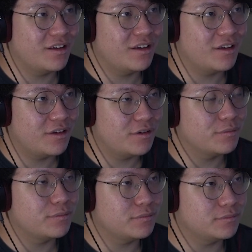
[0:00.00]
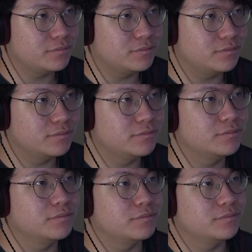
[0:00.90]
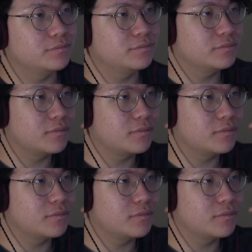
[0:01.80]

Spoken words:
This person isn't speaking.